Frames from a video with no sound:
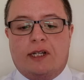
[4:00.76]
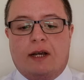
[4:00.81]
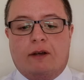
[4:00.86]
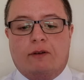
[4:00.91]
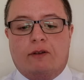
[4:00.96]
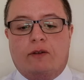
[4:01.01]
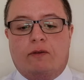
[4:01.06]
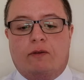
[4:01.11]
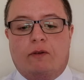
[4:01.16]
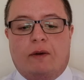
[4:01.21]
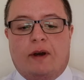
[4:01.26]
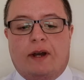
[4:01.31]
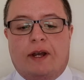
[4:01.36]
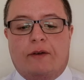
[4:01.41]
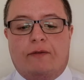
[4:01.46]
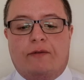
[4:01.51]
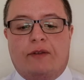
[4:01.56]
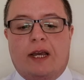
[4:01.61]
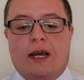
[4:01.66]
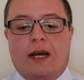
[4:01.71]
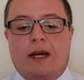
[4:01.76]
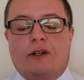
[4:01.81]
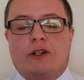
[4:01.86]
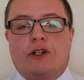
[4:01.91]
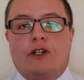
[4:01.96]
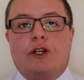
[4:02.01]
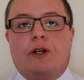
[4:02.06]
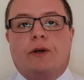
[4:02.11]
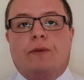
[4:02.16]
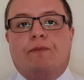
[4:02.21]
out of the way of the
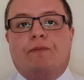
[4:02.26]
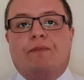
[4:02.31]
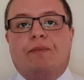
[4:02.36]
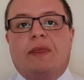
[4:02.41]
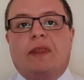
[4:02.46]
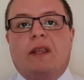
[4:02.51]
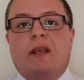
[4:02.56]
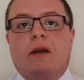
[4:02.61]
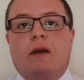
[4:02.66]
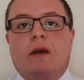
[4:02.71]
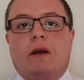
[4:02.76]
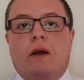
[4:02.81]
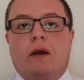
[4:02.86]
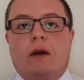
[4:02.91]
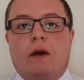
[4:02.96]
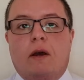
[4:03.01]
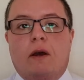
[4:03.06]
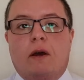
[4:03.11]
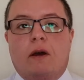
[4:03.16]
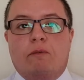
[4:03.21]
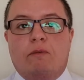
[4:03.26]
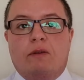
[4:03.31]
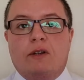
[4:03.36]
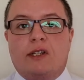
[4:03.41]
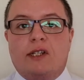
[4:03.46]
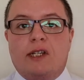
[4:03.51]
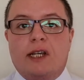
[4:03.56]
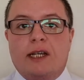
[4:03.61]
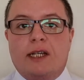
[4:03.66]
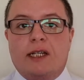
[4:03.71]
action. But
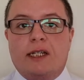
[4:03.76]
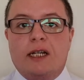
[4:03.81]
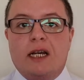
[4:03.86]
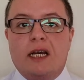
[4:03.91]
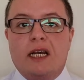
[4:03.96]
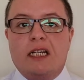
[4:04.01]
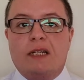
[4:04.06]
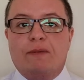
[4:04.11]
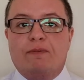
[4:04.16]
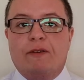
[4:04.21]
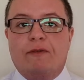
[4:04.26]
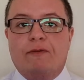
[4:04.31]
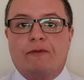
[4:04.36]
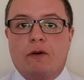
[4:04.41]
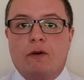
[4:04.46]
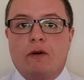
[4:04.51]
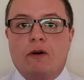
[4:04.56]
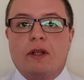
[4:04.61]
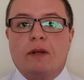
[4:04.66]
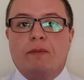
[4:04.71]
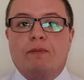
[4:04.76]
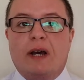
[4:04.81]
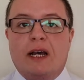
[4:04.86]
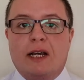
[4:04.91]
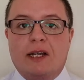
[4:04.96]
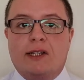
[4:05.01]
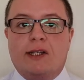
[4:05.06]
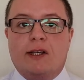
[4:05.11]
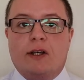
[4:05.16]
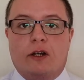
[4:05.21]
6 days before the
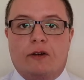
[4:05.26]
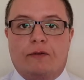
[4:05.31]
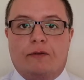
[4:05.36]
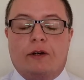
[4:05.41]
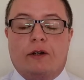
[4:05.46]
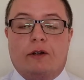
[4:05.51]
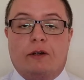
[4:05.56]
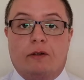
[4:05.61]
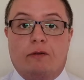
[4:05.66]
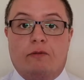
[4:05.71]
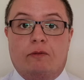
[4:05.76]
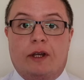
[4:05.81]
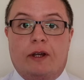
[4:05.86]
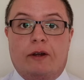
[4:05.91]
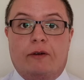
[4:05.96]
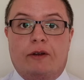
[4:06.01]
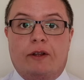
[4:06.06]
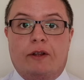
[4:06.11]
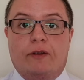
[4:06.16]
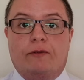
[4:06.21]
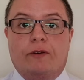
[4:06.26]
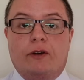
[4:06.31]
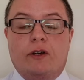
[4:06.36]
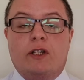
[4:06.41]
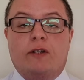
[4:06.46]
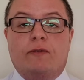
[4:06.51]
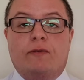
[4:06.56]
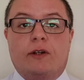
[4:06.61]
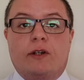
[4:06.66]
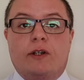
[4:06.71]
Passover, here in the
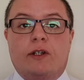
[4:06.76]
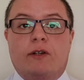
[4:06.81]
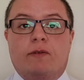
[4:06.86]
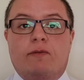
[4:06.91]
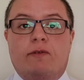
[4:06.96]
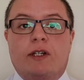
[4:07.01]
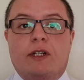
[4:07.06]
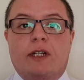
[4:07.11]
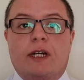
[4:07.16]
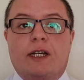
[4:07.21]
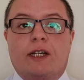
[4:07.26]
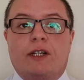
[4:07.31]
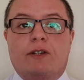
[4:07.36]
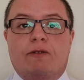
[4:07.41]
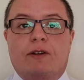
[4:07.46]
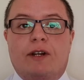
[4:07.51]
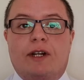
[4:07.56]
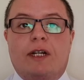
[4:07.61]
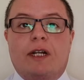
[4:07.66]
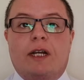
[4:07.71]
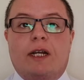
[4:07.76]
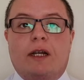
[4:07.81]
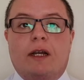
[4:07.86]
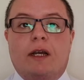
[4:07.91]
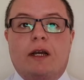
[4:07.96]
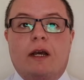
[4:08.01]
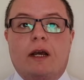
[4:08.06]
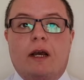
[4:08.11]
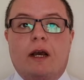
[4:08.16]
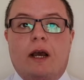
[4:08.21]
first verse of today's reading,
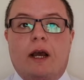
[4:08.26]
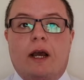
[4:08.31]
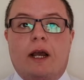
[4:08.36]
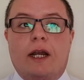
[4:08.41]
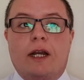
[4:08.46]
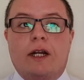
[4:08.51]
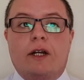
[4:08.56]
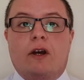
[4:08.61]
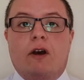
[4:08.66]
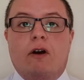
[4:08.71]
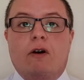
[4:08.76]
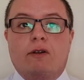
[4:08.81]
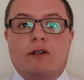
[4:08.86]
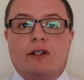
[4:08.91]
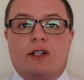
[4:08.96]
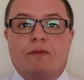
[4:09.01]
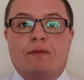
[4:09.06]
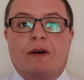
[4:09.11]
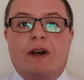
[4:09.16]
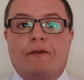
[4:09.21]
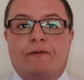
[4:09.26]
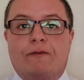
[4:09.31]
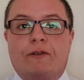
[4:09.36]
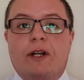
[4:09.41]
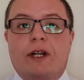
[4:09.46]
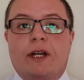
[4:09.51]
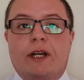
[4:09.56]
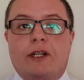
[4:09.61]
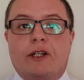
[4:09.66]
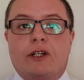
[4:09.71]
he'd gone to
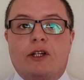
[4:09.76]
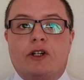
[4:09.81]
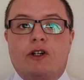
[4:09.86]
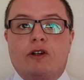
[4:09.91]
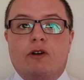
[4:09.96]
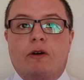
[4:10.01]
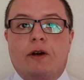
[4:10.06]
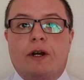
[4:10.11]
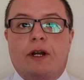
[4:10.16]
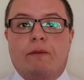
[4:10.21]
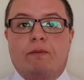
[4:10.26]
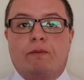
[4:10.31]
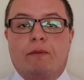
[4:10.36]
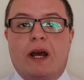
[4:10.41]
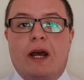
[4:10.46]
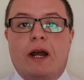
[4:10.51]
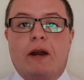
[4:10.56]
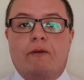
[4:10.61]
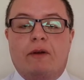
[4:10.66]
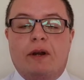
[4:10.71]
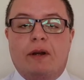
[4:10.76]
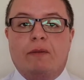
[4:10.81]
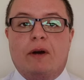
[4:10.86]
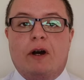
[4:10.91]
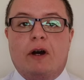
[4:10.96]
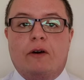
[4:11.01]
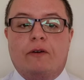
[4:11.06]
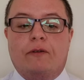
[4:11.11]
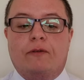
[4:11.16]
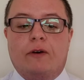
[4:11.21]
Bethany to join Mary,
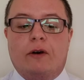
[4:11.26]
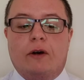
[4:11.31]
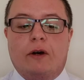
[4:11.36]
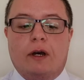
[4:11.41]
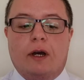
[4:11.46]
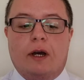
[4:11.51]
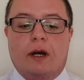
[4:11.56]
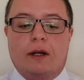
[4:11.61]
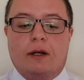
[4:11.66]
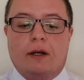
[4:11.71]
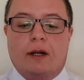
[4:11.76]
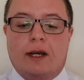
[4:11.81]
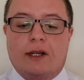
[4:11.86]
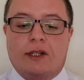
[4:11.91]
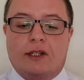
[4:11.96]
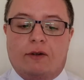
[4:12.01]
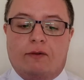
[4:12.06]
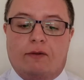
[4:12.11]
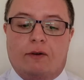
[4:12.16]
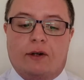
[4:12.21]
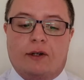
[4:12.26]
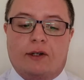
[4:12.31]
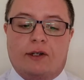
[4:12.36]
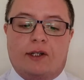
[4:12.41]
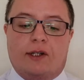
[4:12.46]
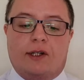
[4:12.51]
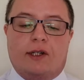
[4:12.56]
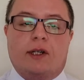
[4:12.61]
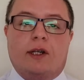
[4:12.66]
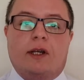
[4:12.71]
Martha and
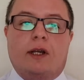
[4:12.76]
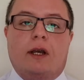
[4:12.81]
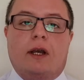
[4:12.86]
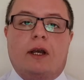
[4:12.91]
Lazarus.